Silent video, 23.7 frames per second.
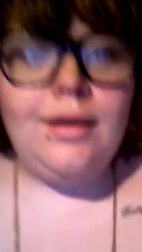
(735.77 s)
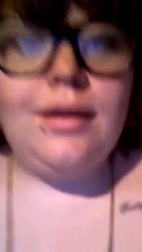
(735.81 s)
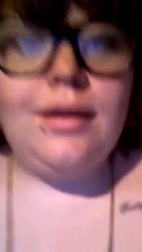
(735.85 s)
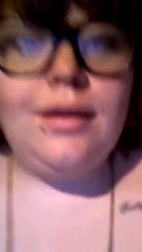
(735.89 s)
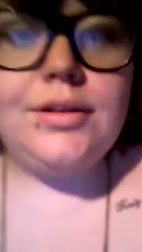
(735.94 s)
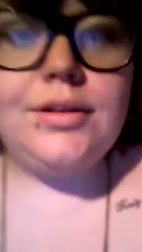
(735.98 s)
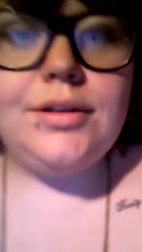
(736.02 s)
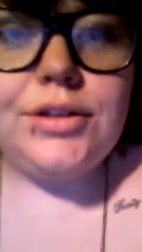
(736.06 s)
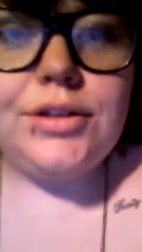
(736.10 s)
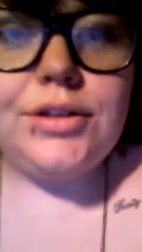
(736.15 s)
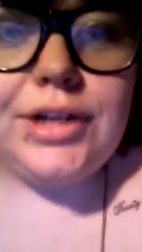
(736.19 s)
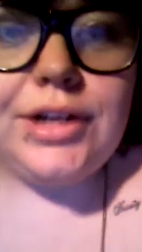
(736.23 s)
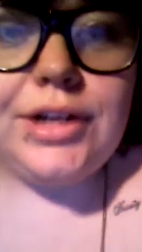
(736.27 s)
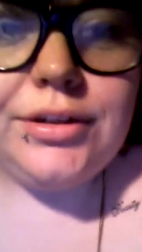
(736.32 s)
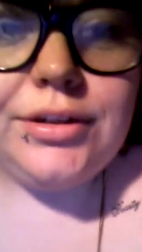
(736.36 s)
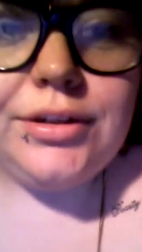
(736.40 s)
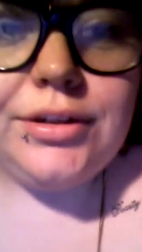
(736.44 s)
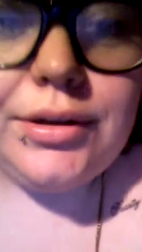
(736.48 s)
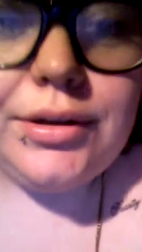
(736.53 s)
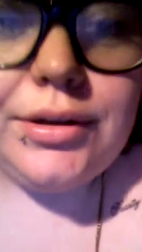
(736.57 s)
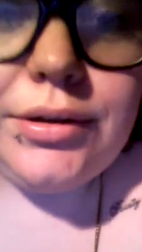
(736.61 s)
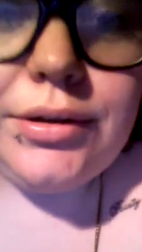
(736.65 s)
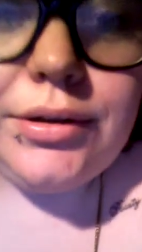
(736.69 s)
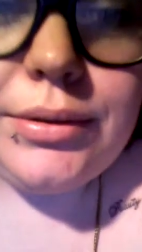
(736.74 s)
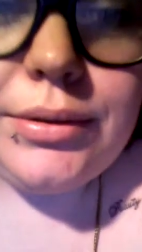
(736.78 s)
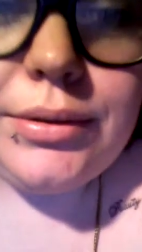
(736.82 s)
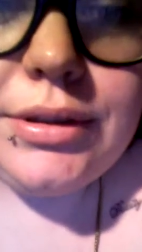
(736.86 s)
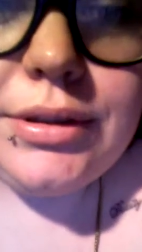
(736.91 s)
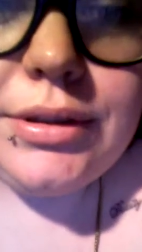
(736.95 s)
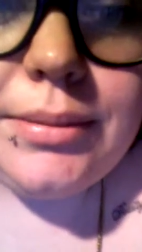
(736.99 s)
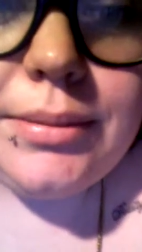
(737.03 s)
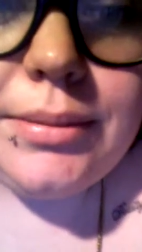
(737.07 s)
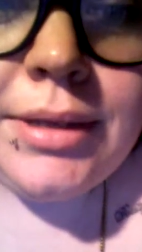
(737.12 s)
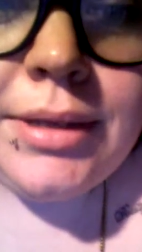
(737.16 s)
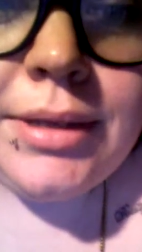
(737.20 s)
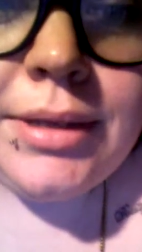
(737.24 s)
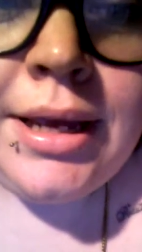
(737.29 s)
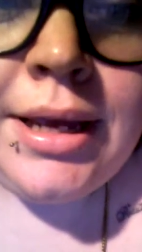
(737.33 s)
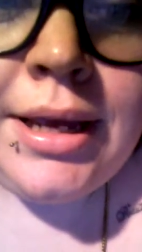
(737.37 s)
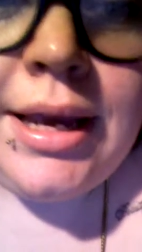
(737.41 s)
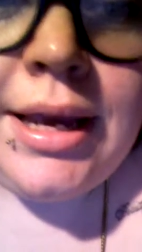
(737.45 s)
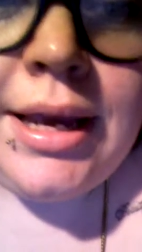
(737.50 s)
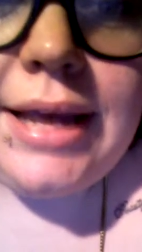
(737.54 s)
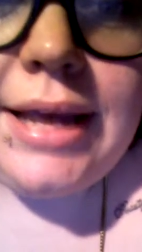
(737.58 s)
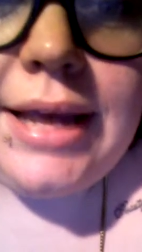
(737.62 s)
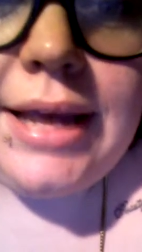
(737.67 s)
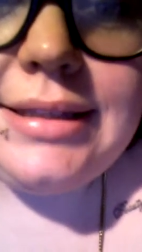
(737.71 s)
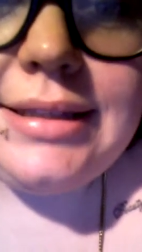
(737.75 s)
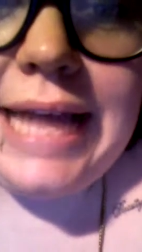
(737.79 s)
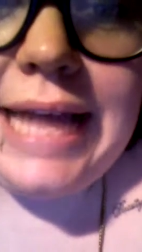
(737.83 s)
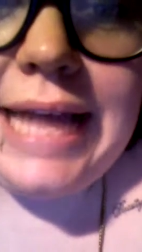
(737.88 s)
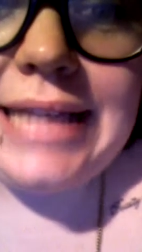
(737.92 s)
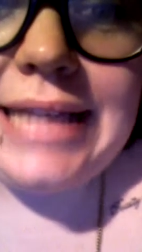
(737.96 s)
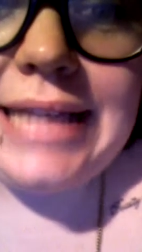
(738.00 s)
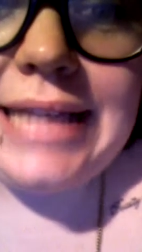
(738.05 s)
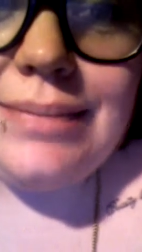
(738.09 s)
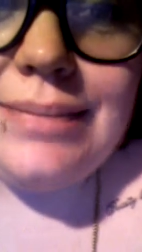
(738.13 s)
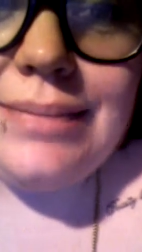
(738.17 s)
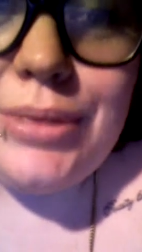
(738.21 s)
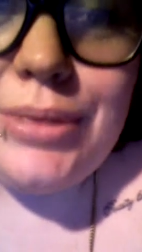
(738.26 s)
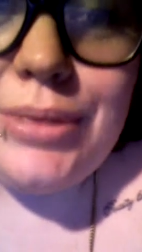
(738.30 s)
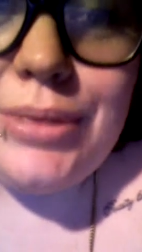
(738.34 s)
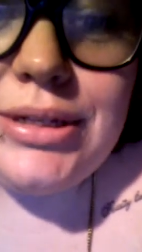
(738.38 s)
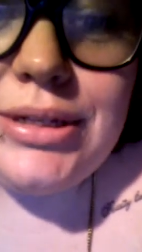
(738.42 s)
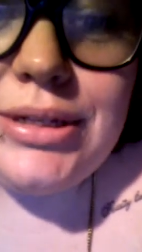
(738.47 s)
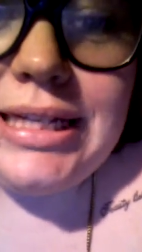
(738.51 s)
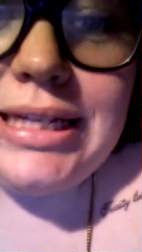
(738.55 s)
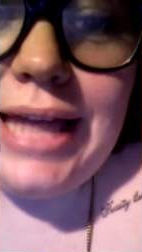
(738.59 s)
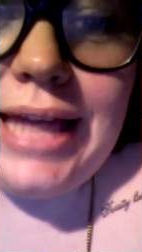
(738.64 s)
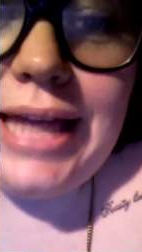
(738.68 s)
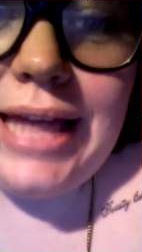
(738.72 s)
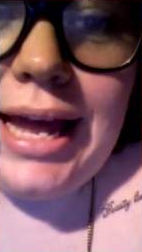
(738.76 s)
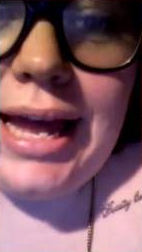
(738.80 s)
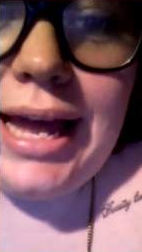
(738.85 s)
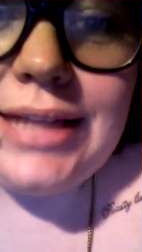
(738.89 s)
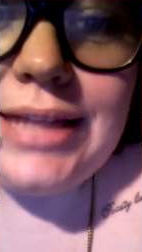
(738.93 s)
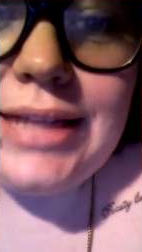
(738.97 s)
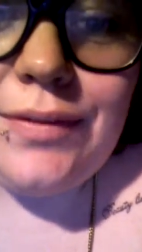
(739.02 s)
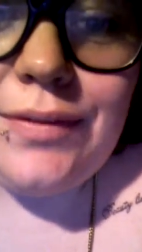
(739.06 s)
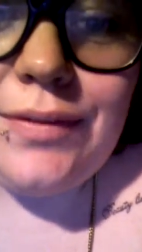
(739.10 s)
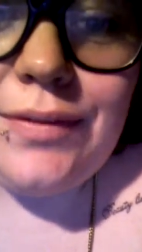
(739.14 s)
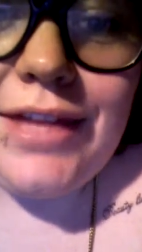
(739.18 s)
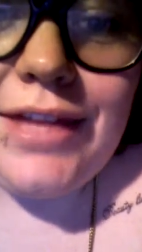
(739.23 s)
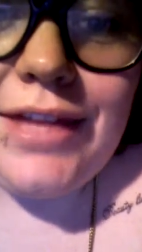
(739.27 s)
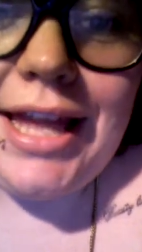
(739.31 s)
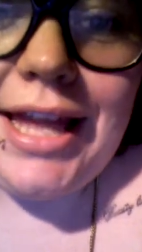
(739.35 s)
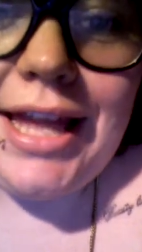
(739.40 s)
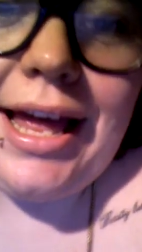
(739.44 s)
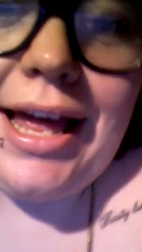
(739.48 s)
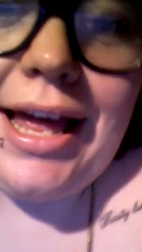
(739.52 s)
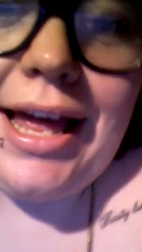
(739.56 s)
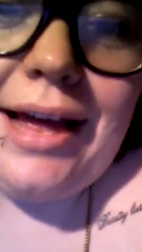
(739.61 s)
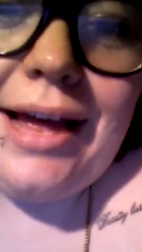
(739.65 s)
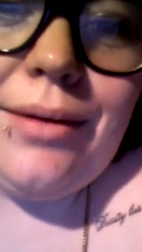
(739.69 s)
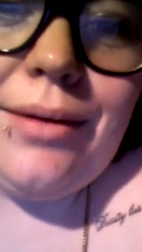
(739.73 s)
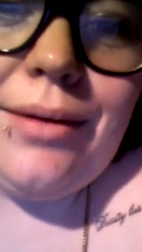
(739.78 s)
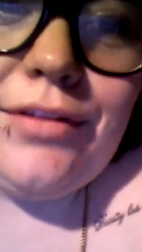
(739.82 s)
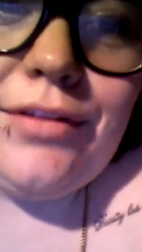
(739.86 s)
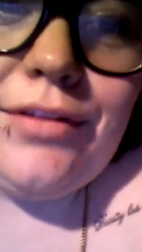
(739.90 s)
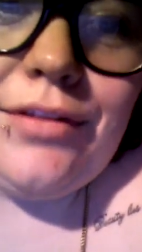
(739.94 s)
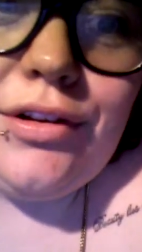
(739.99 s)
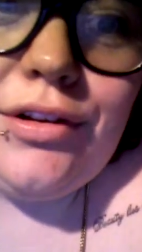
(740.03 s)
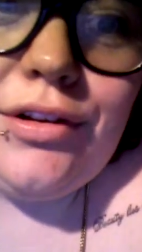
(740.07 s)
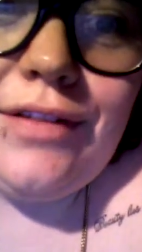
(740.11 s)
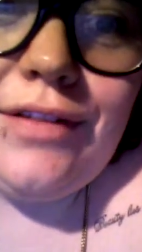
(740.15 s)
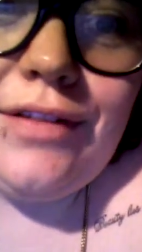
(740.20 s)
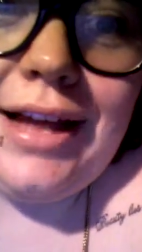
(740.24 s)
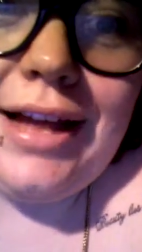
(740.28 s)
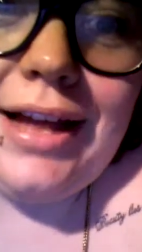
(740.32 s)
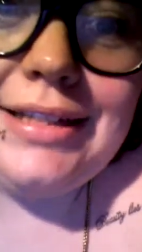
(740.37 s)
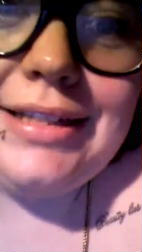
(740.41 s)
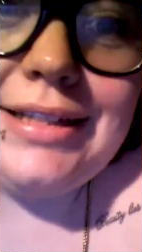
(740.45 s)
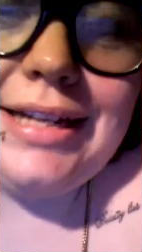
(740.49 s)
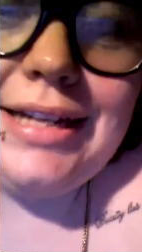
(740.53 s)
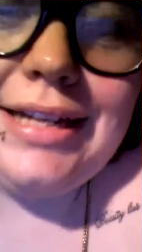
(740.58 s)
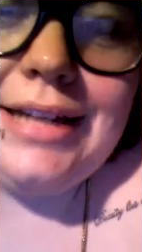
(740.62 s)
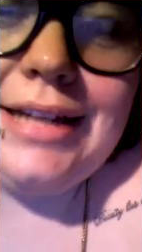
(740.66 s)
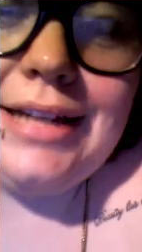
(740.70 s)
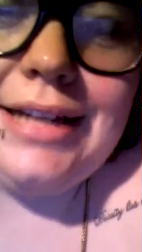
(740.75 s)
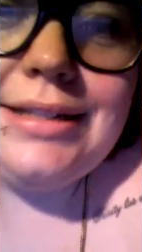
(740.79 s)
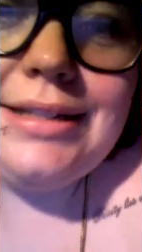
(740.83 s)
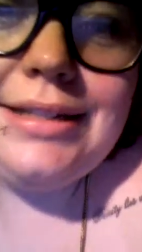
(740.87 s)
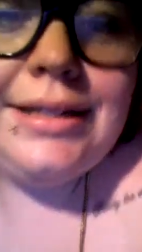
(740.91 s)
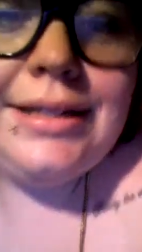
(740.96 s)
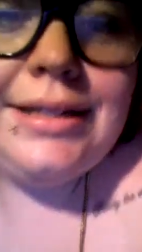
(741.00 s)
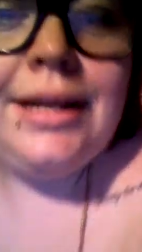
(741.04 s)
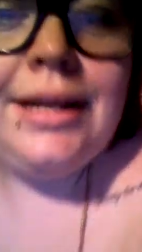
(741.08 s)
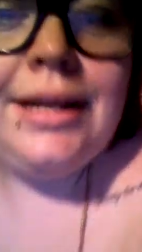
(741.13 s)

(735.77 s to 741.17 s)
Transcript: So I'll try and do a close up. It says beauty lies within the heart, with a love heart at the end.